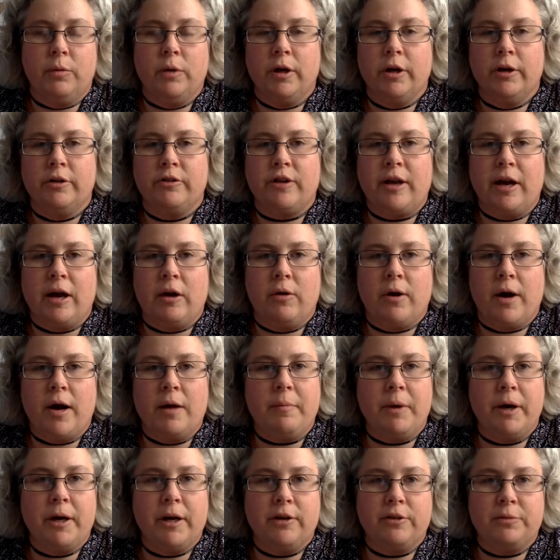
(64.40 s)
whereas how I
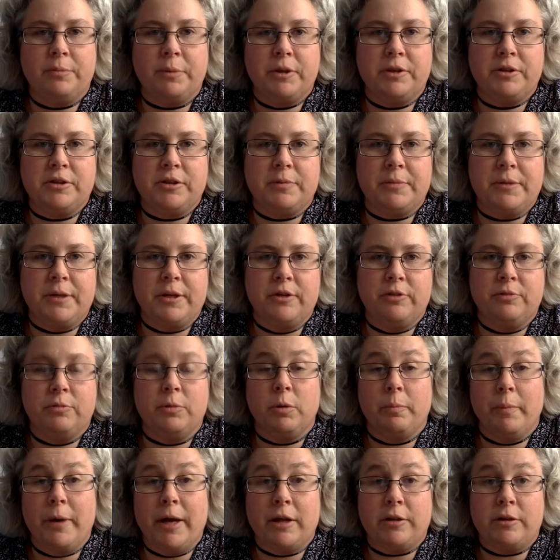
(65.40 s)
might explain something is
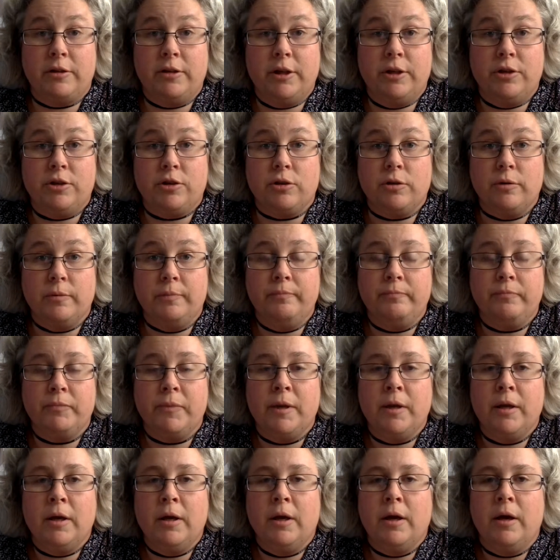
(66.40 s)
more math teacher.
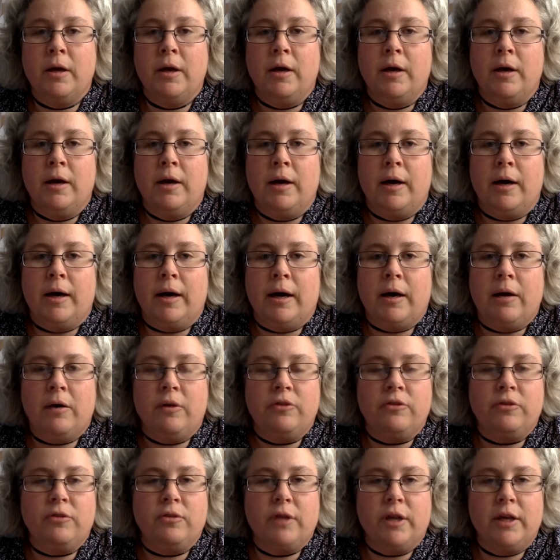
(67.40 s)
I
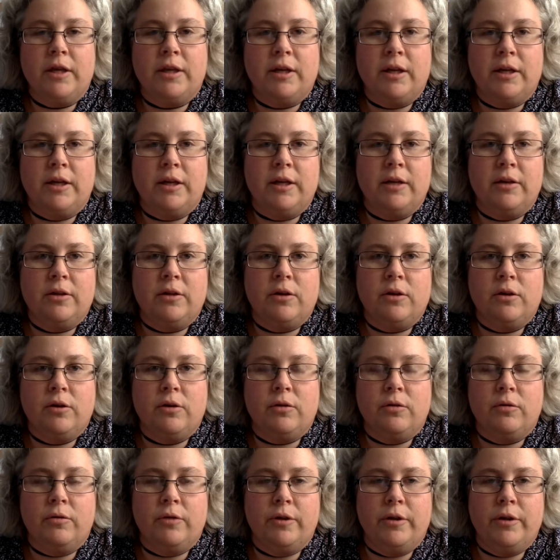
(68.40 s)
also like the idea,
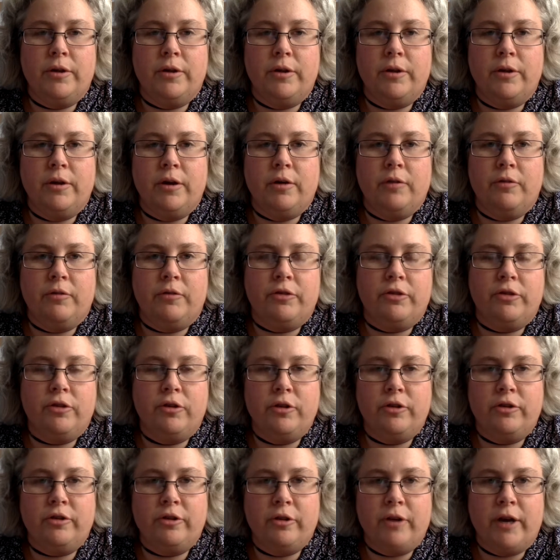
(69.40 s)
though, that of
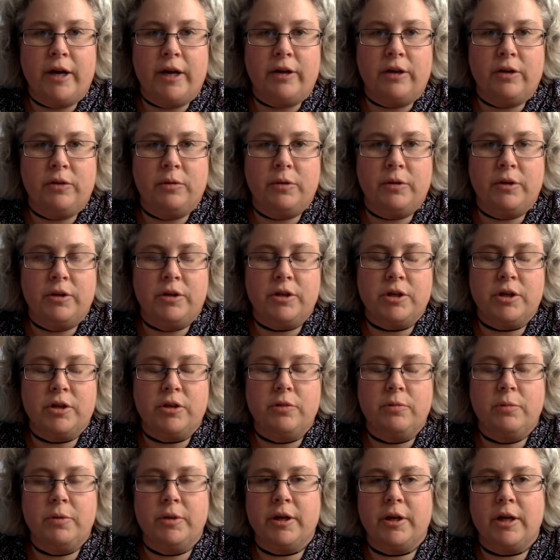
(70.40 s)
students interacting with each
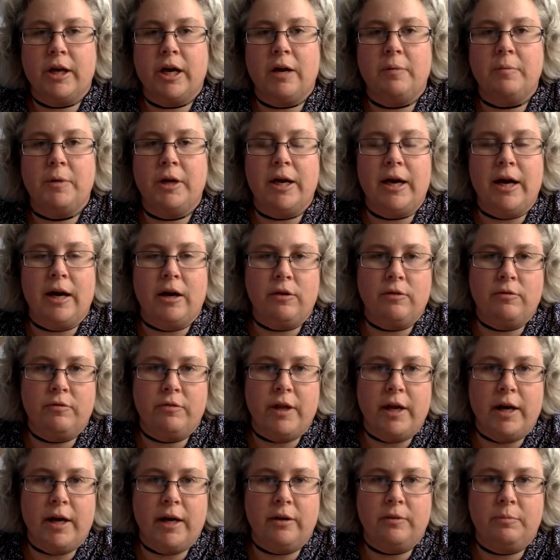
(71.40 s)
other, but then coming out of
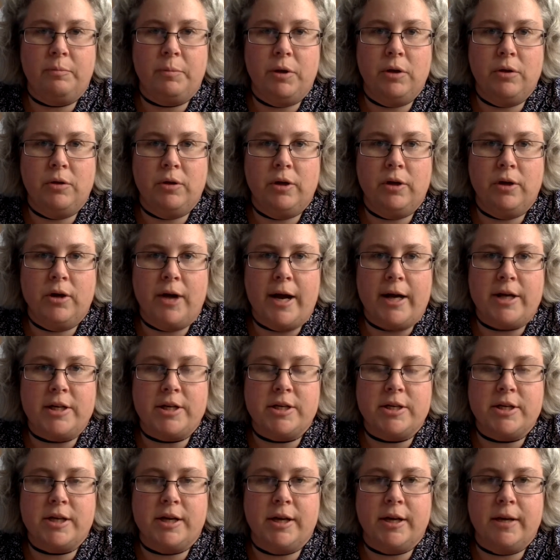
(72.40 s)
that peer
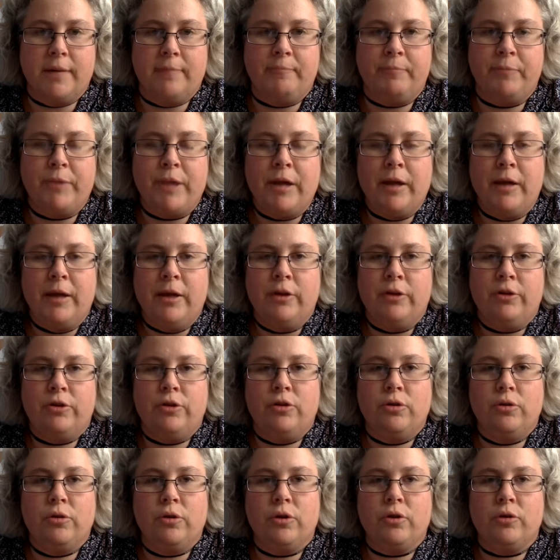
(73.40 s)
interaction time to
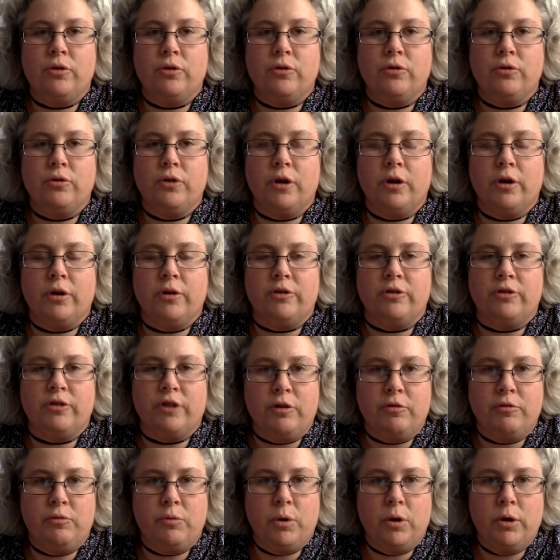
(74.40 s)
do a little
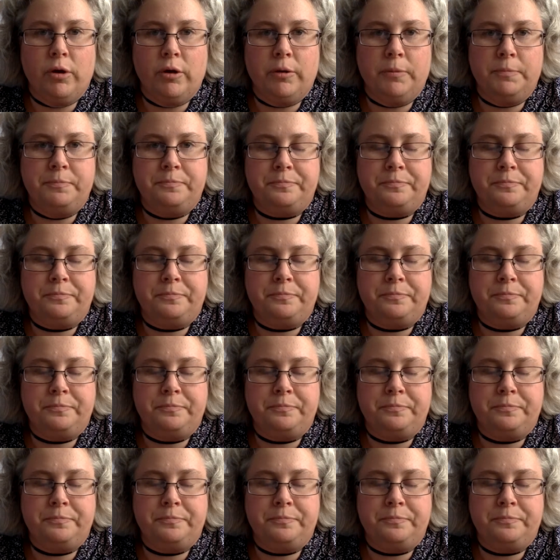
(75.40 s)
self work,